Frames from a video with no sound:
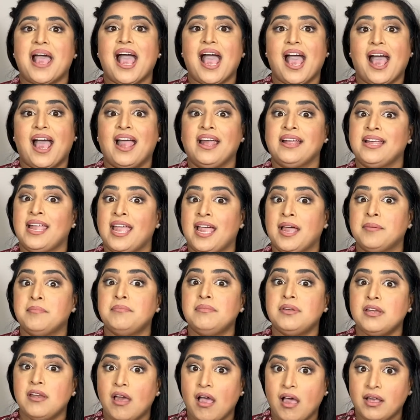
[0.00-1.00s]
I
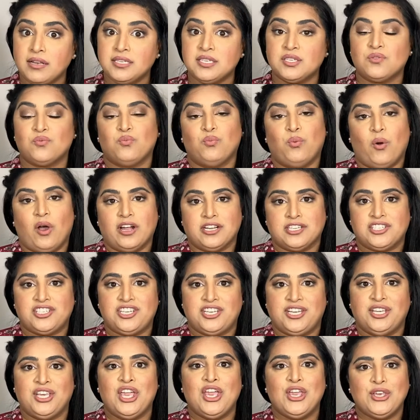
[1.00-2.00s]
am not
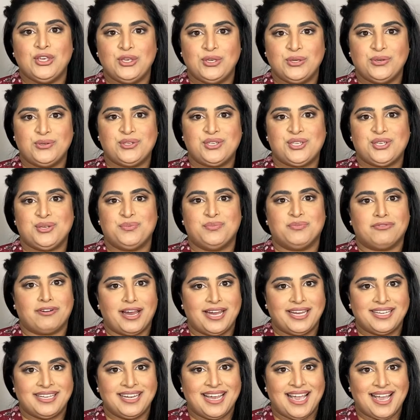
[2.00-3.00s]
watching YouTube
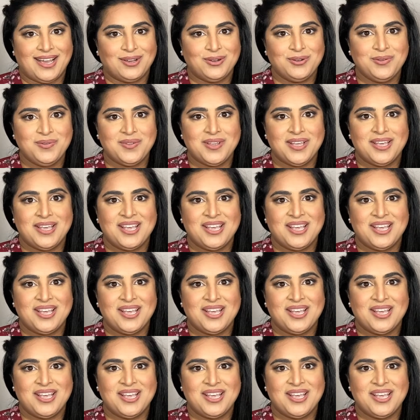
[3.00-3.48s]
right now,